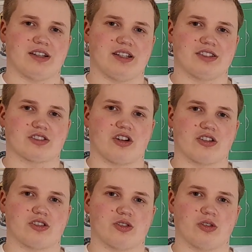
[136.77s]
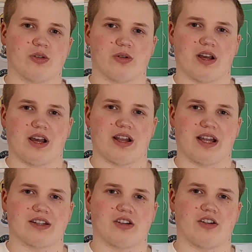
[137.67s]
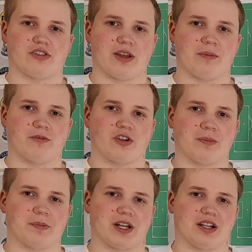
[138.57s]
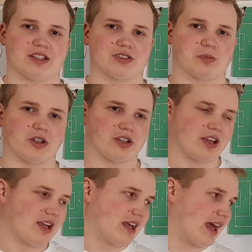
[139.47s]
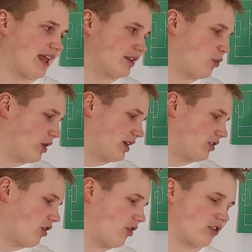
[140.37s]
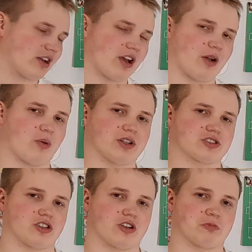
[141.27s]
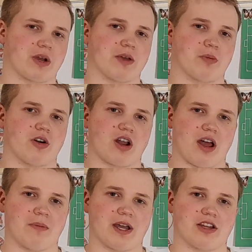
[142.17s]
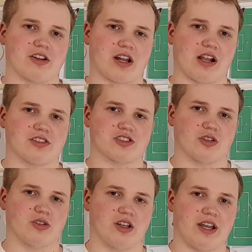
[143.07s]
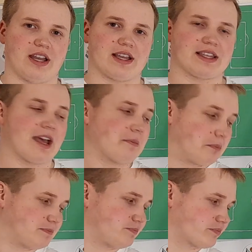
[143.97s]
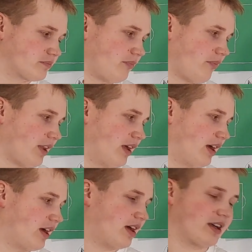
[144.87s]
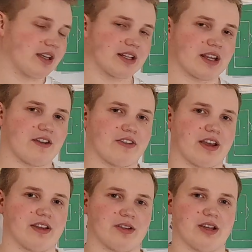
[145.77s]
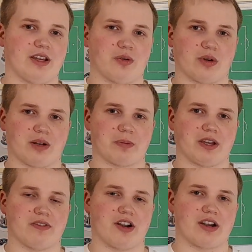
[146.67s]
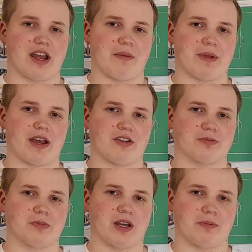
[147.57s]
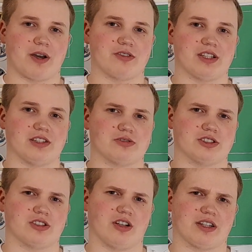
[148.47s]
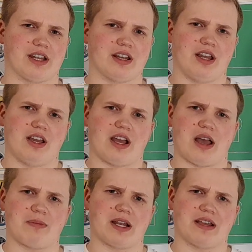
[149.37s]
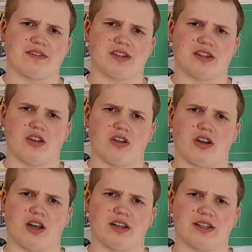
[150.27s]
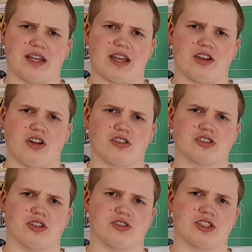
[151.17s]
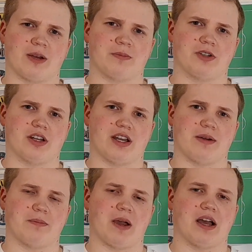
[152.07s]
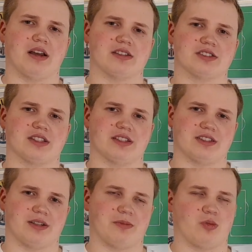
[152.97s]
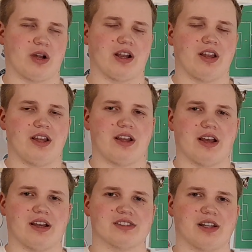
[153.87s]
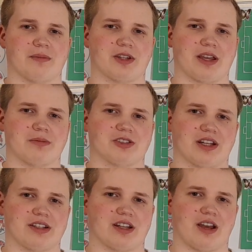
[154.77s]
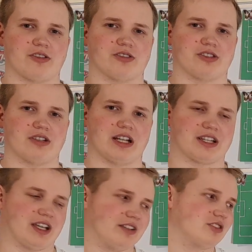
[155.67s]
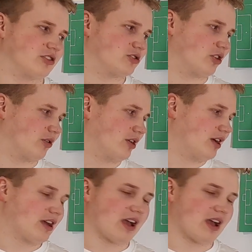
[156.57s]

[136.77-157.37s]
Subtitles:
he scored 2 latter of them from penalty spot. And the winning goal was scored by Borja Mayoral. So yeah, Getafe will be very happy about this result, and I believe they also jumped past the, well, some teams and out of the relegation zone